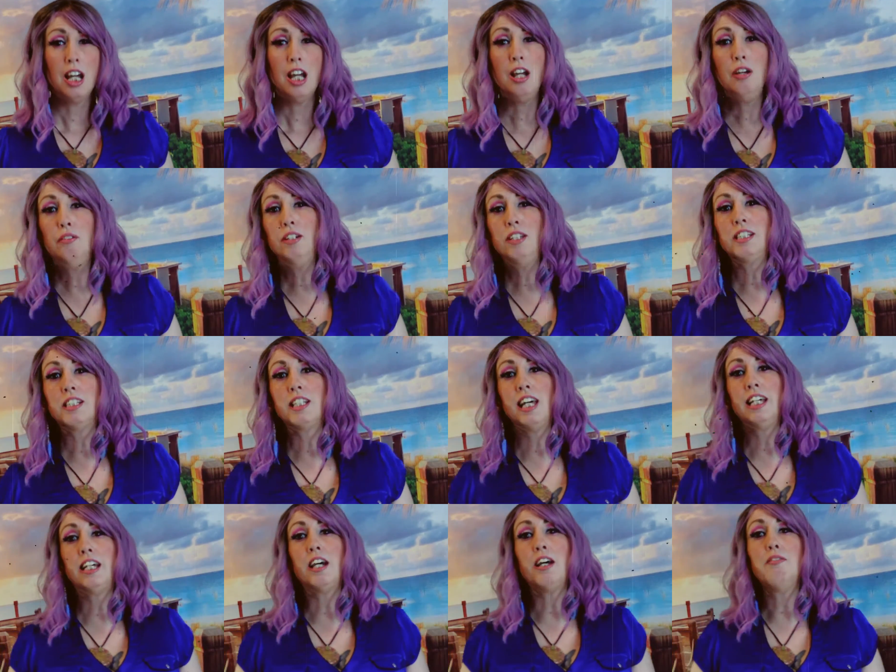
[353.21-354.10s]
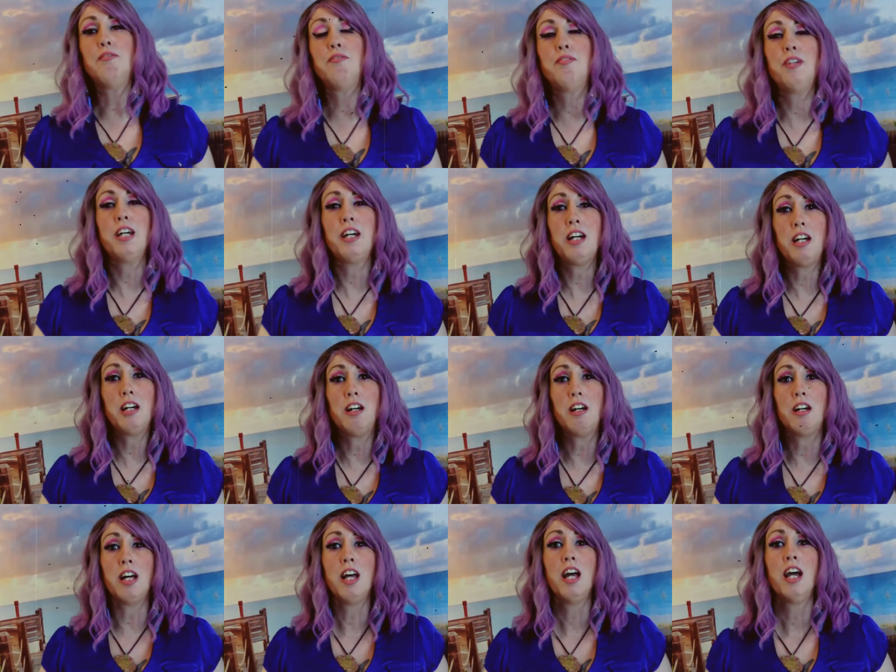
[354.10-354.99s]
It was like a
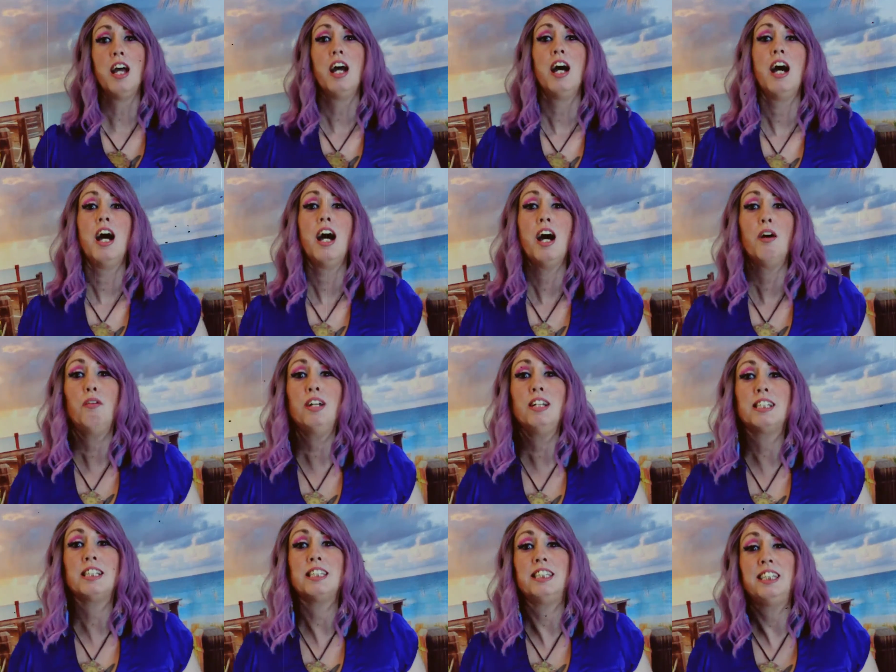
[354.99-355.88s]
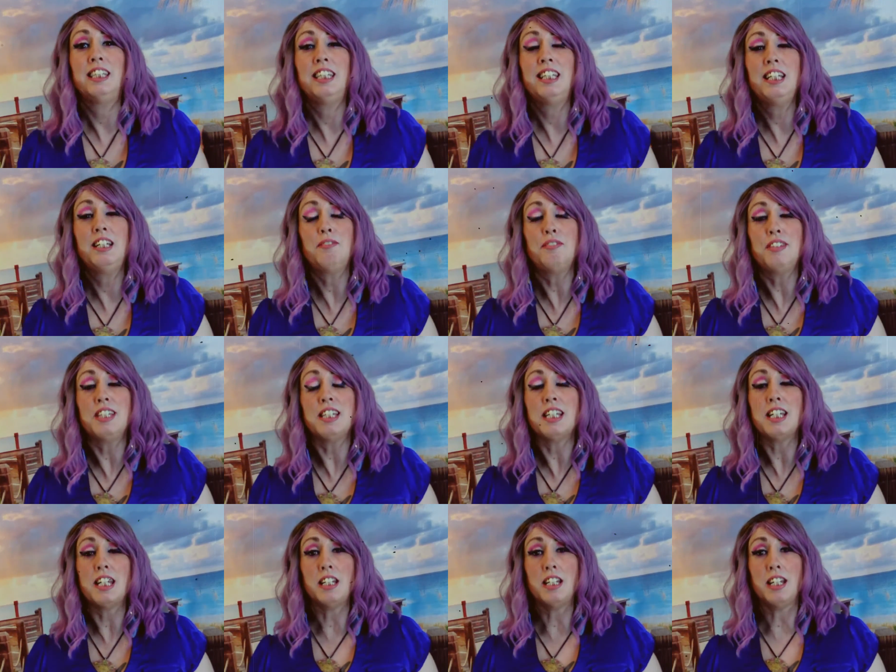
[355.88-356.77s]
veil was
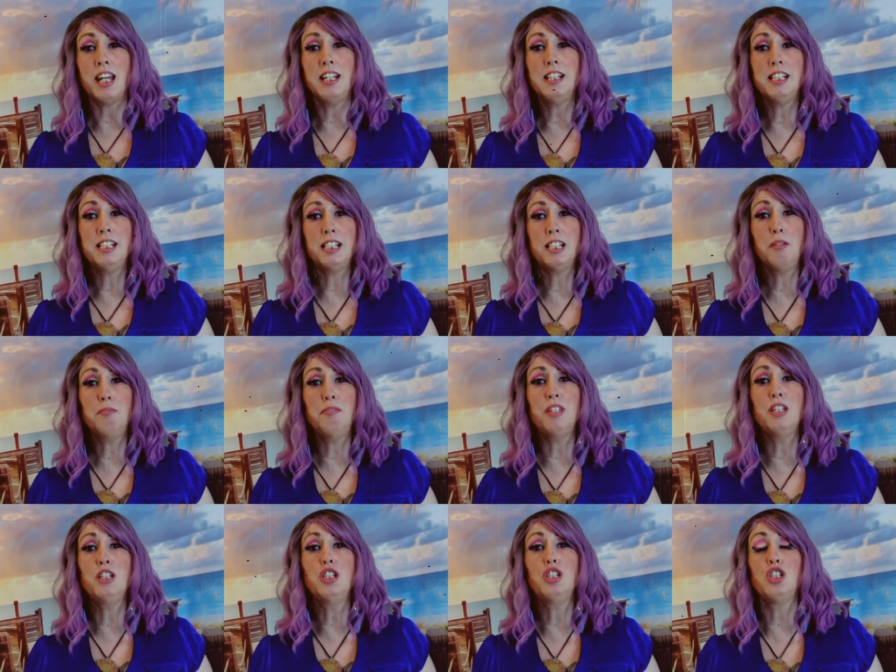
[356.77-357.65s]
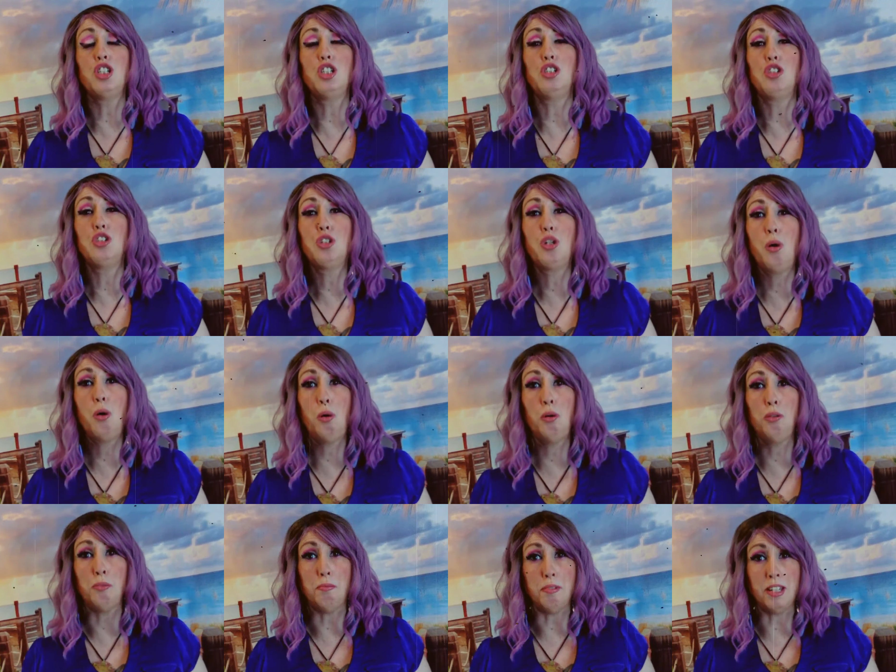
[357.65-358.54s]
lifted and something just
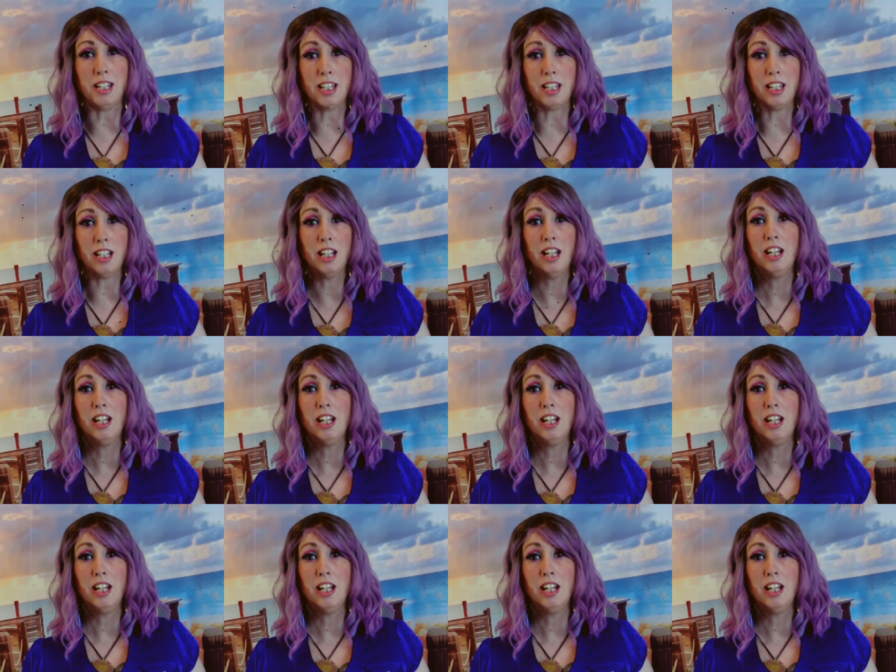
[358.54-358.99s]
told me